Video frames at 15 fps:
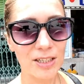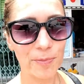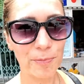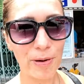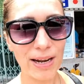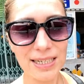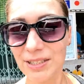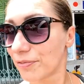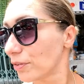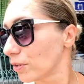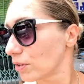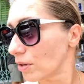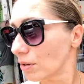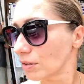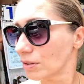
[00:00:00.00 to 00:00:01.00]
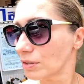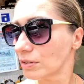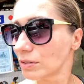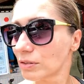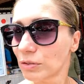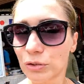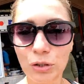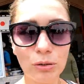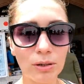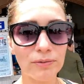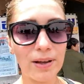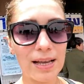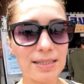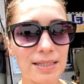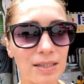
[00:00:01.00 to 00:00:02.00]
the price for two
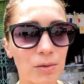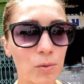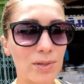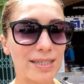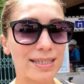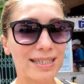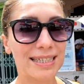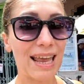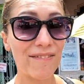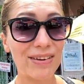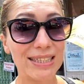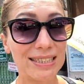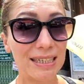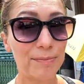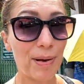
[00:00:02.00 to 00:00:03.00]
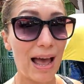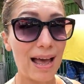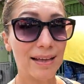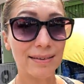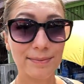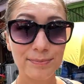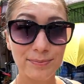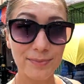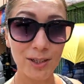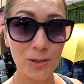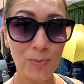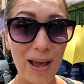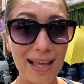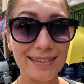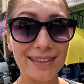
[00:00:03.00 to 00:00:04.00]
of us was 70 baht.
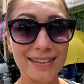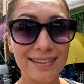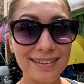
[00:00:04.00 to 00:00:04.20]
Not bad